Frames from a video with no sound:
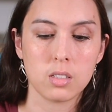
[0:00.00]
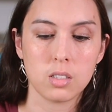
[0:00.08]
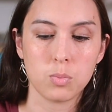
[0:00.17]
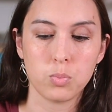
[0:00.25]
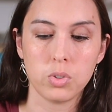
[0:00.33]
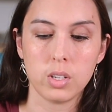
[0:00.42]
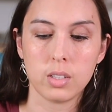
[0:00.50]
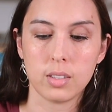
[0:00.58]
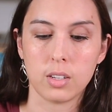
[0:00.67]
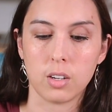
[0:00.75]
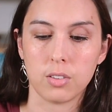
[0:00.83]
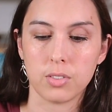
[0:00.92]

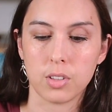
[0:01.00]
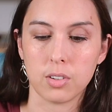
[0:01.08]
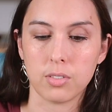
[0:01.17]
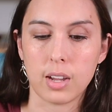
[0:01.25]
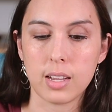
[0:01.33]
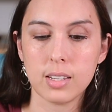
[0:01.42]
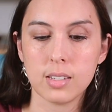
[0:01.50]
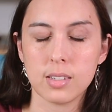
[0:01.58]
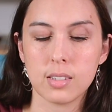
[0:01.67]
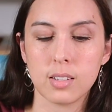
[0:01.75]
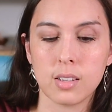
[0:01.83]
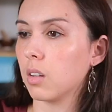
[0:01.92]
Sprinkle it over the rice.